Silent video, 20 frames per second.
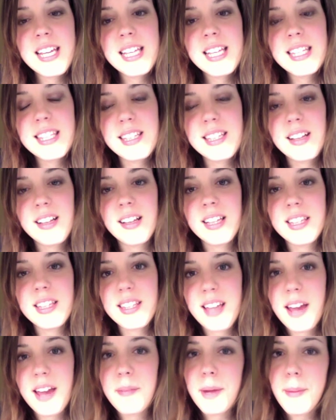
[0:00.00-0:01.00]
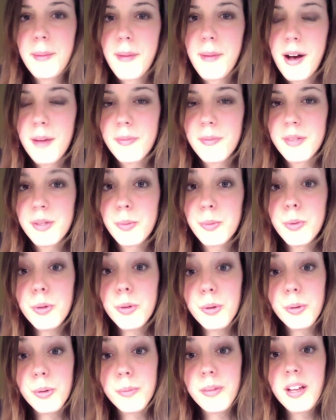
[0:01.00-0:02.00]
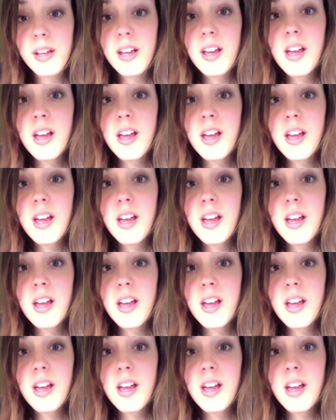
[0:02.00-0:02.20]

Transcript: still inside my mom's womb